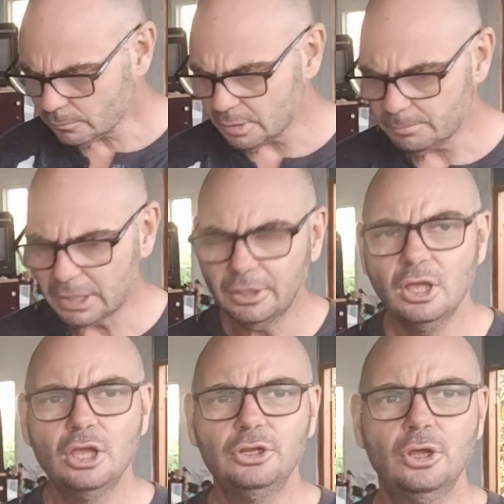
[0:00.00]
But
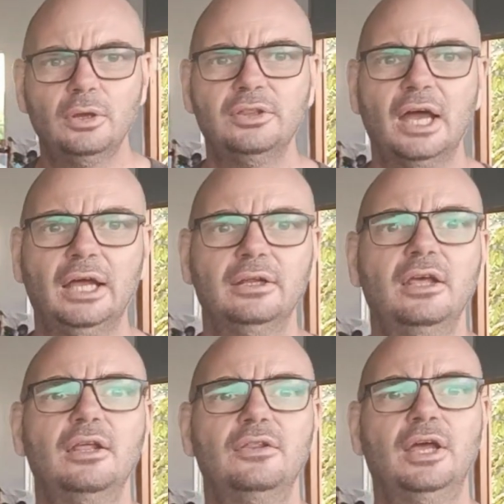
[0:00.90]
knowing that,
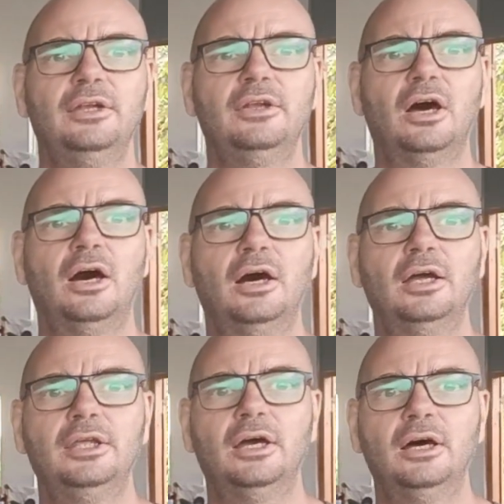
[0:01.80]
then
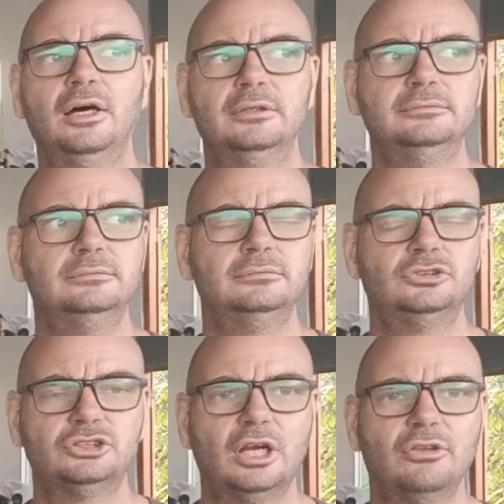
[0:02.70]
I
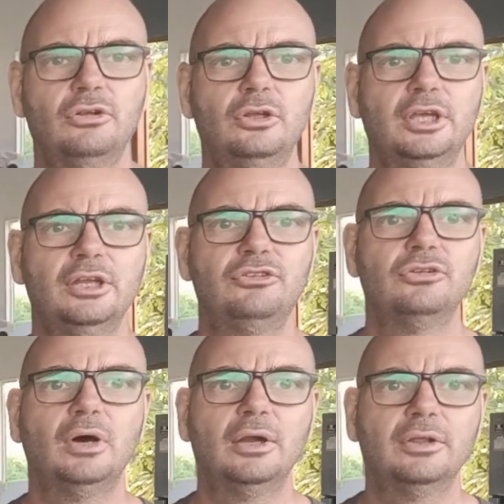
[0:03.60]
started to look
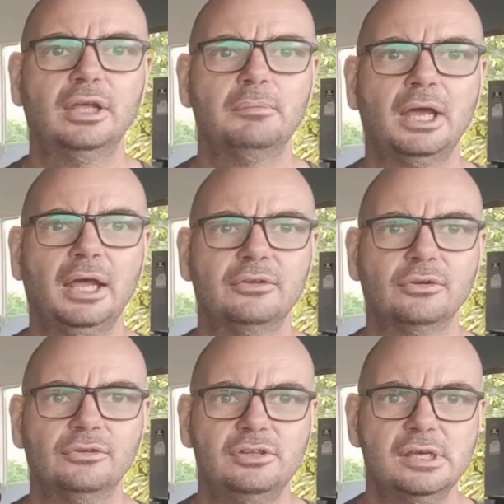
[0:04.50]
into how to get my hands
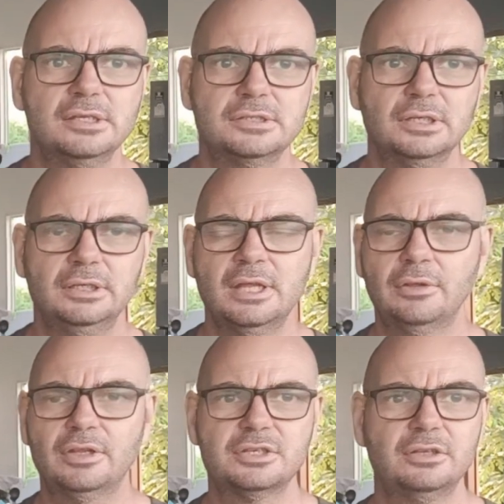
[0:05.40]
on THC. Now
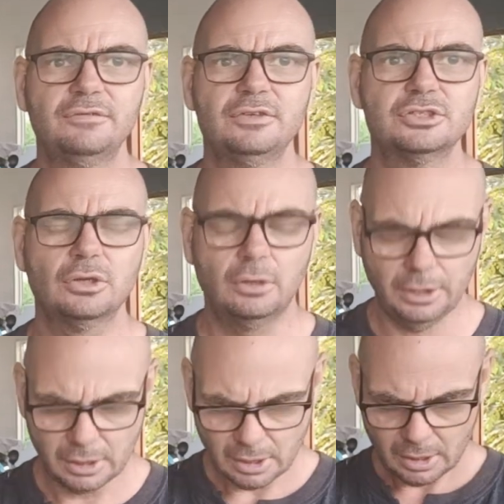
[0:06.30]
that's a different story.
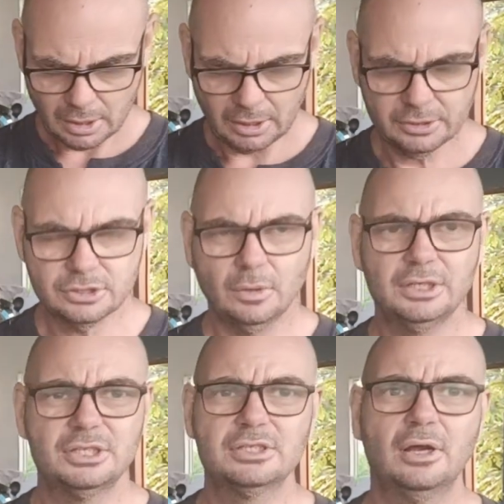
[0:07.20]
And so I
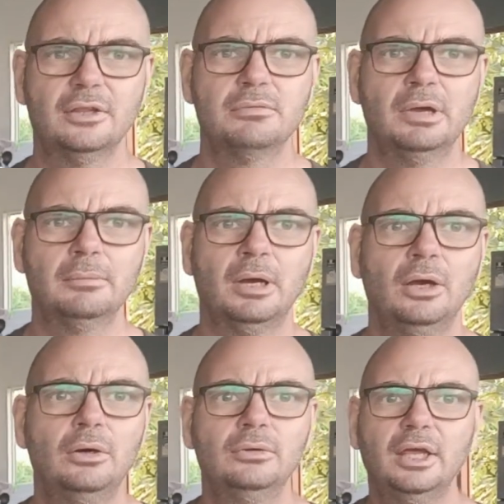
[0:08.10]
decided to make my
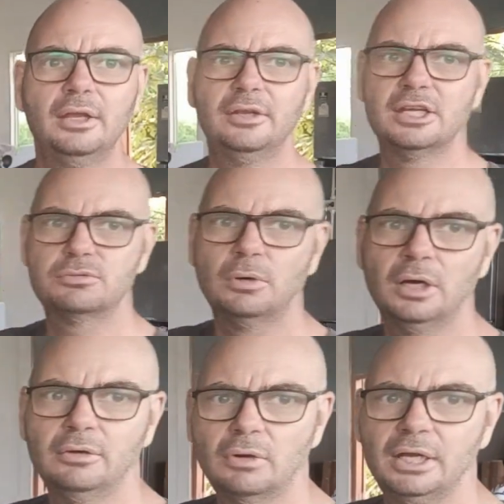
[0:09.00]
own, and that's
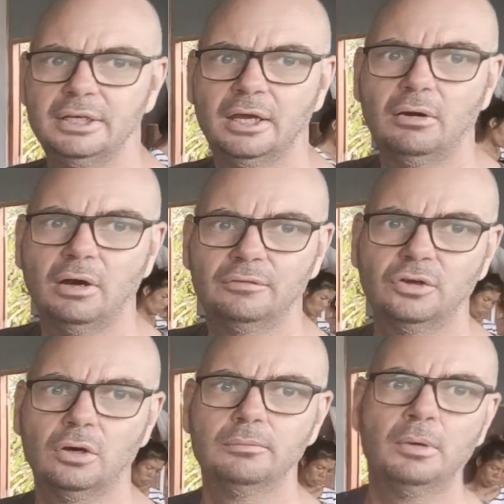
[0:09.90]
why right now I've
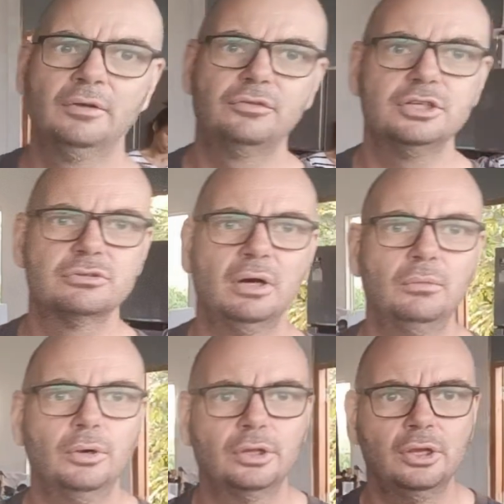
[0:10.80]
got my freeze dryer
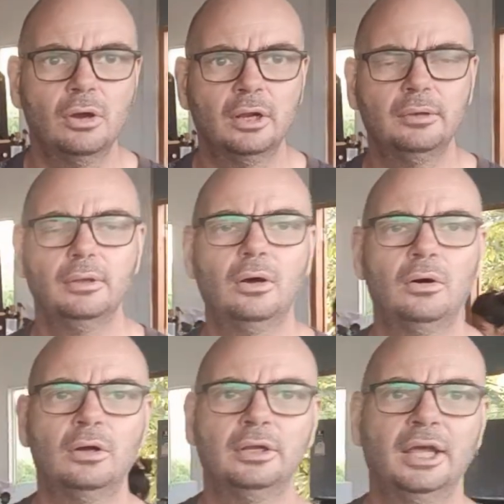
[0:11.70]
working on it
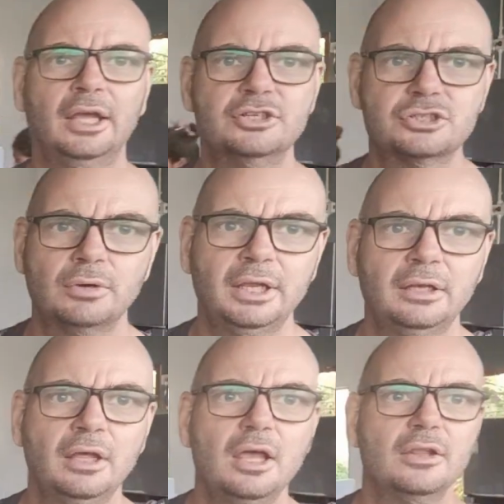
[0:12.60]
on a
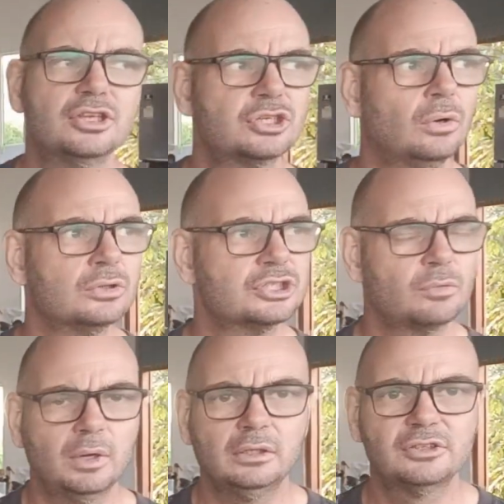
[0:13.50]
strain that's called
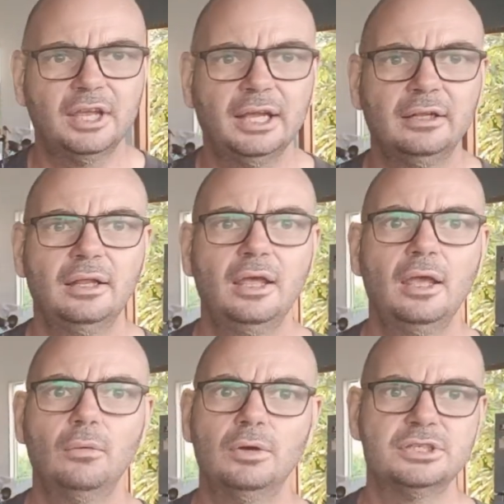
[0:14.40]
Squirrel Tail,
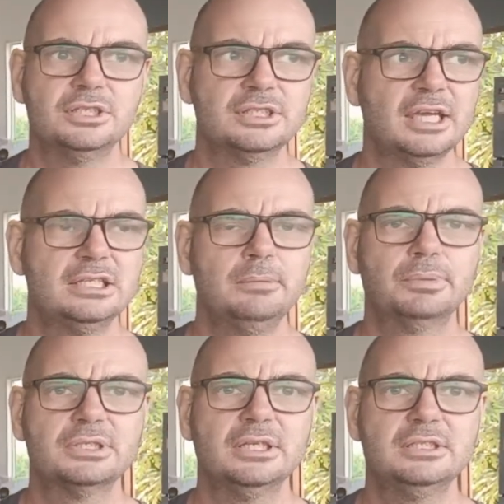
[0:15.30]
which is 18%
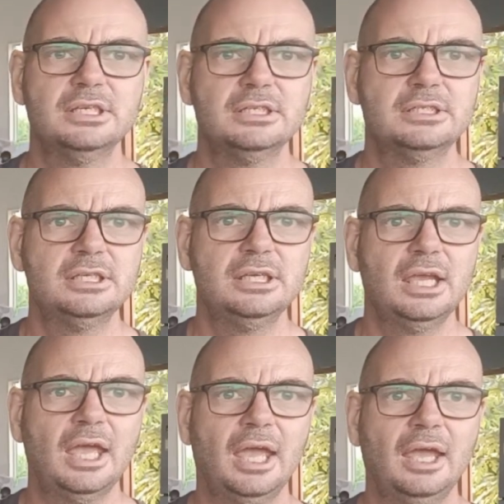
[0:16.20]
THC
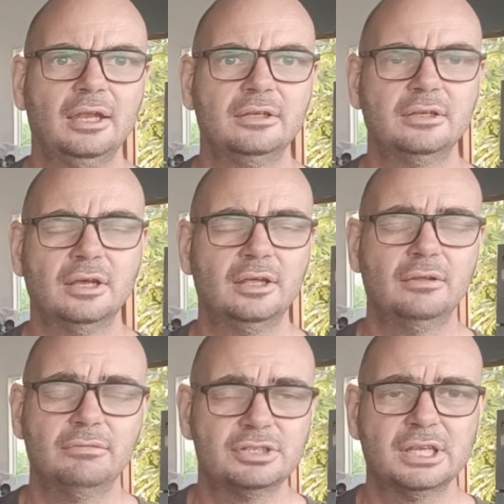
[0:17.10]
and
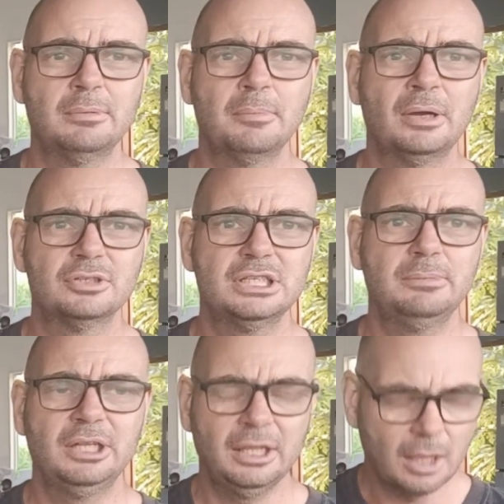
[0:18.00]
the same amount
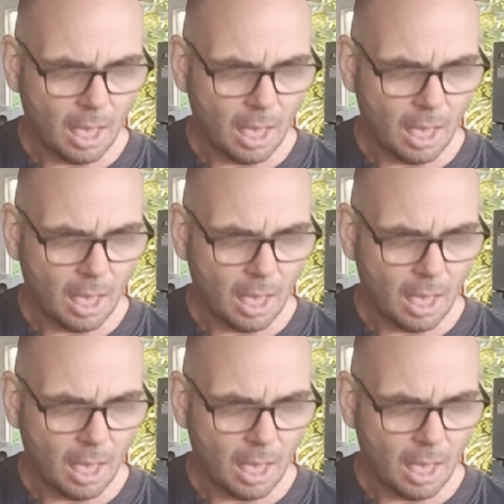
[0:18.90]
CBD,